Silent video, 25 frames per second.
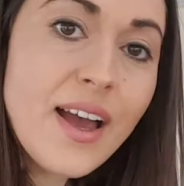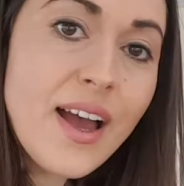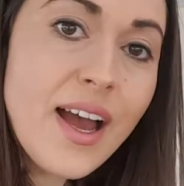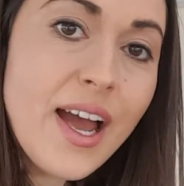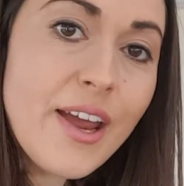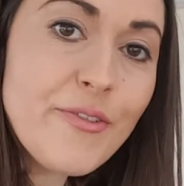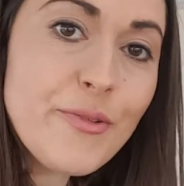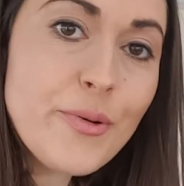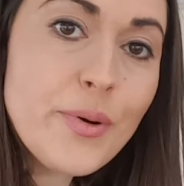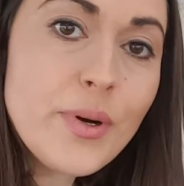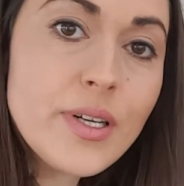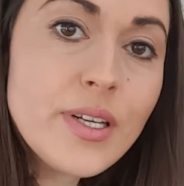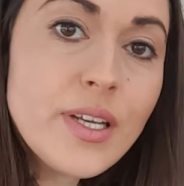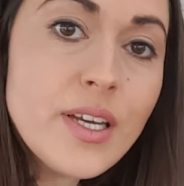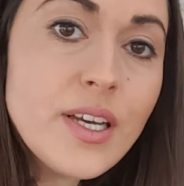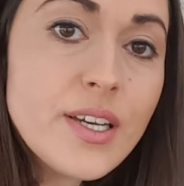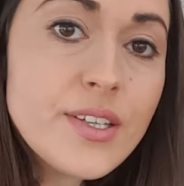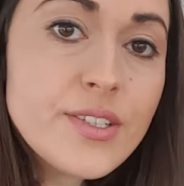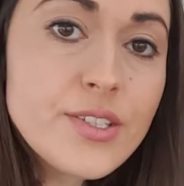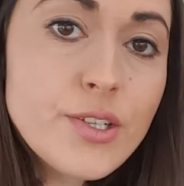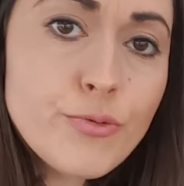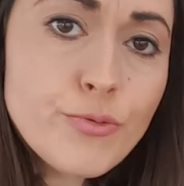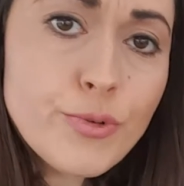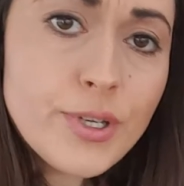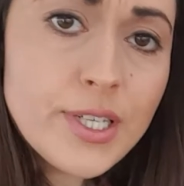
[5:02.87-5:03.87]
Hi everyone,
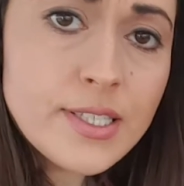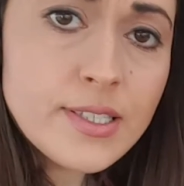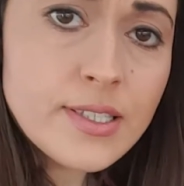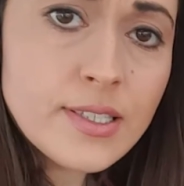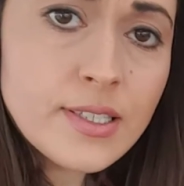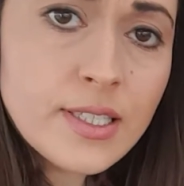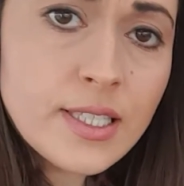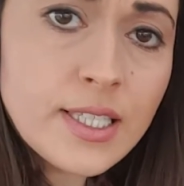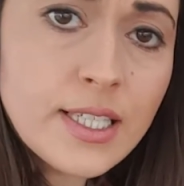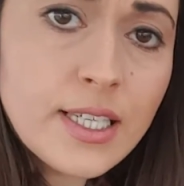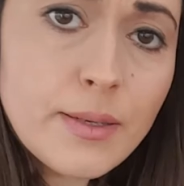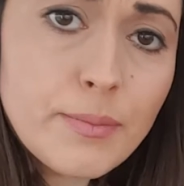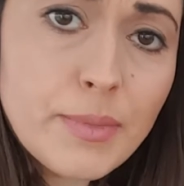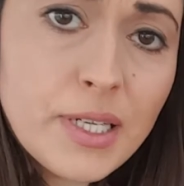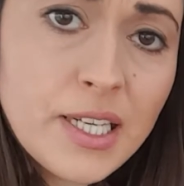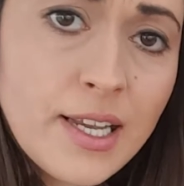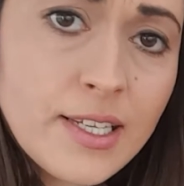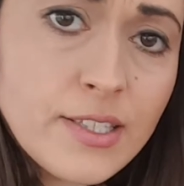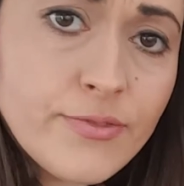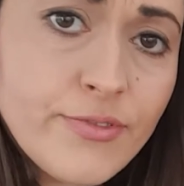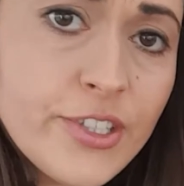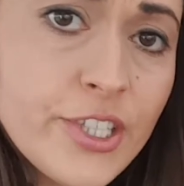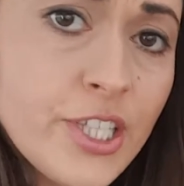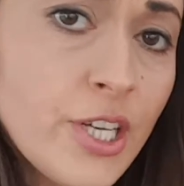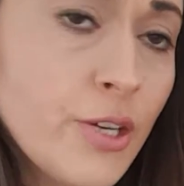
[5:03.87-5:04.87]
so recently in my last
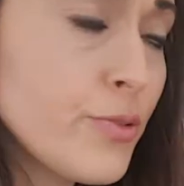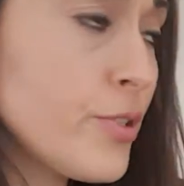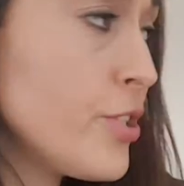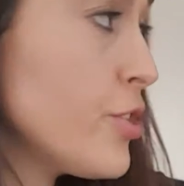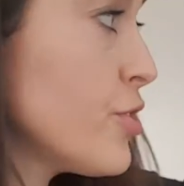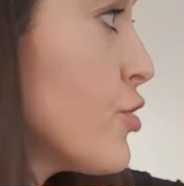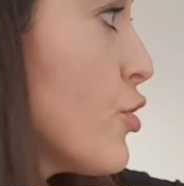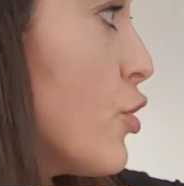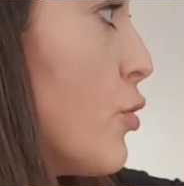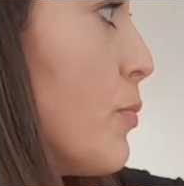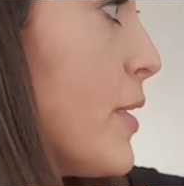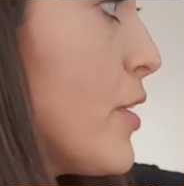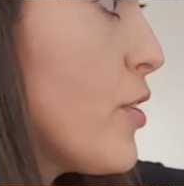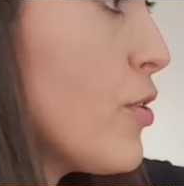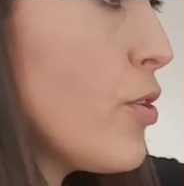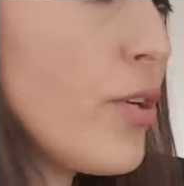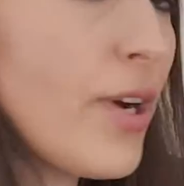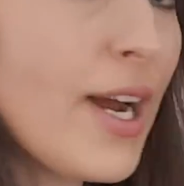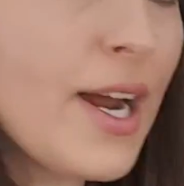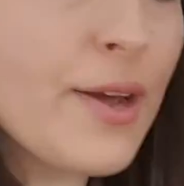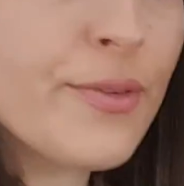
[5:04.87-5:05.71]
video you saw me cut out